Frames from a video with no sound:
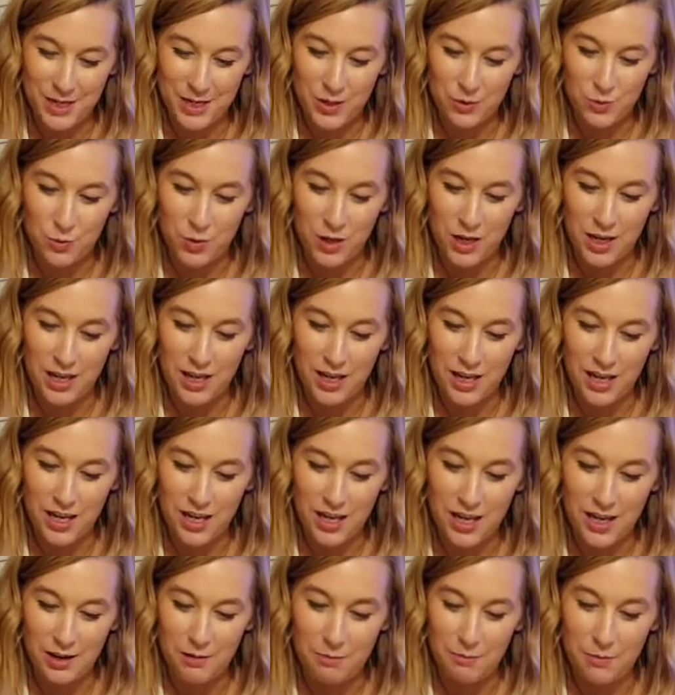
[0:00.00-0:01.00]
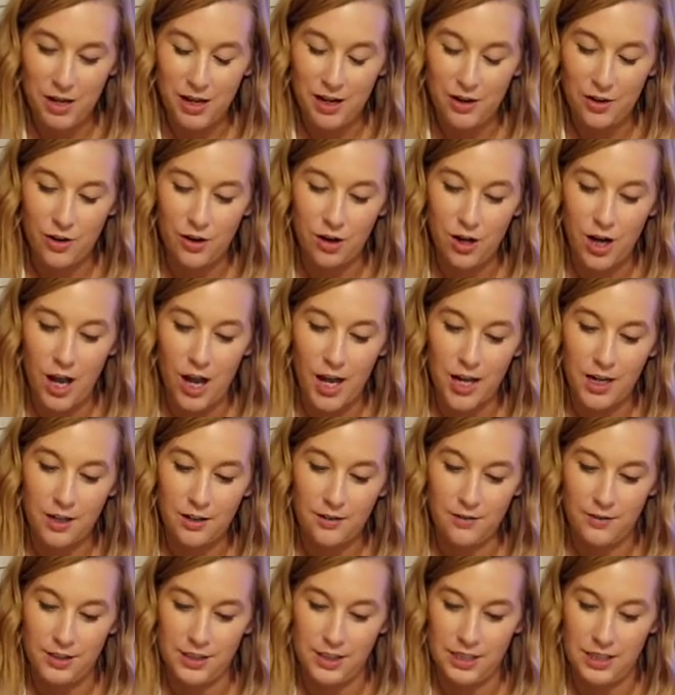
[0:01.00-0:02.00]
We make all kind
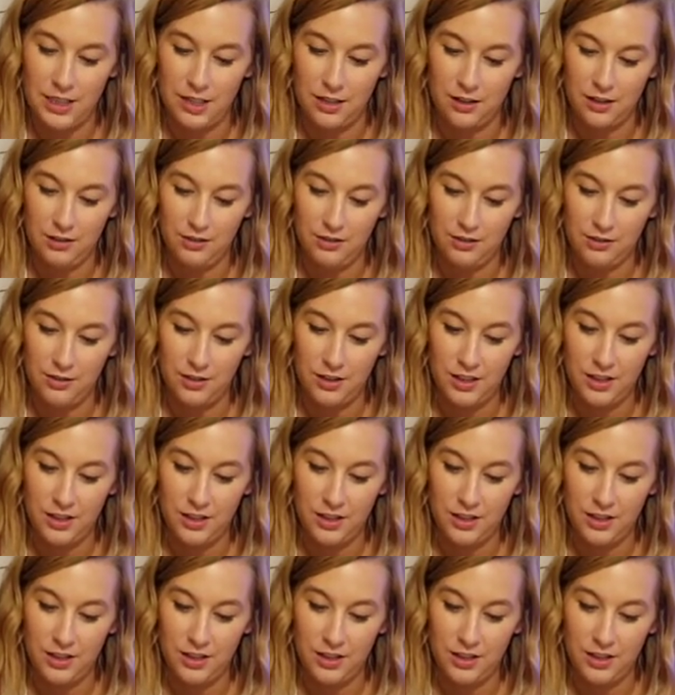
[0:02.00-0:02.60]
of stuff.